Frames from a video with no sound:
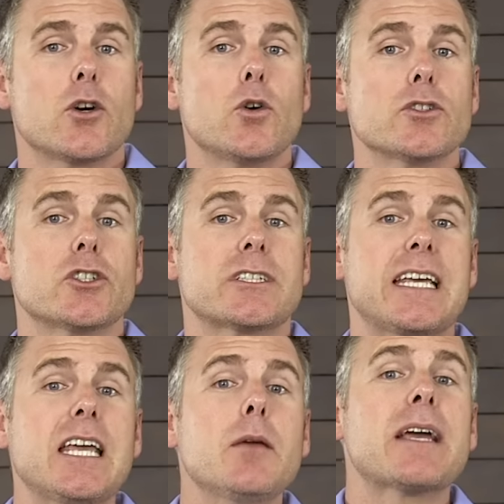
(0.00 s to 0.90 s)
to hold your
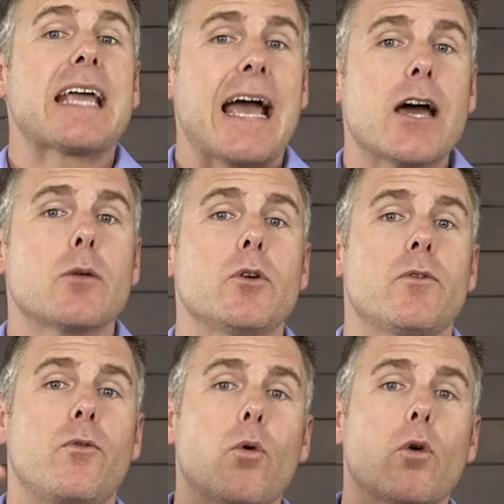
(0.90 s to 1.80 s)
team accountable
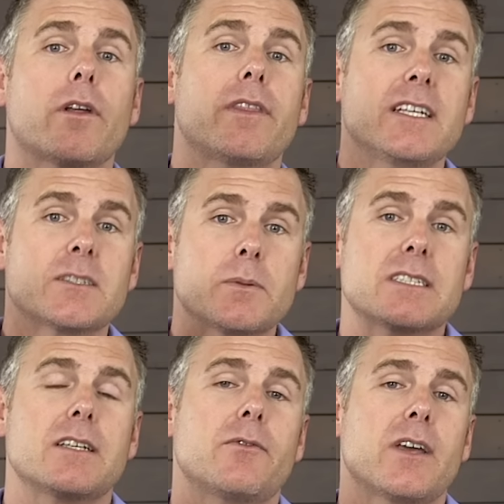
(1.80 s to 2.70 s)
for the
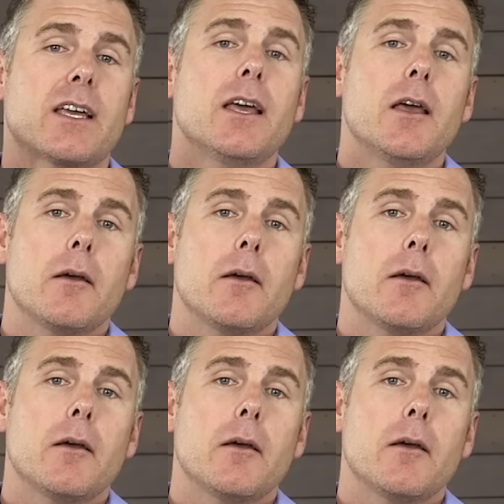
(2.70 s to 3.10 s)
specific